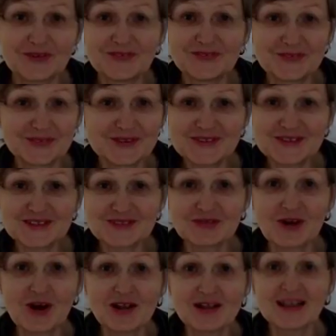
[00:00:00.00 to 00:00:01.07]
First of
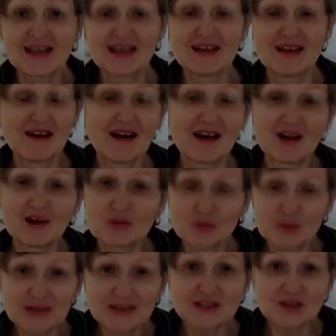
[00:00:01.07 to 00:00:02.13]
all, I
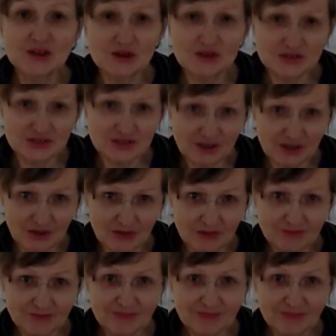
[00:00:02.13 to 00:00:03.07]
really talk slow.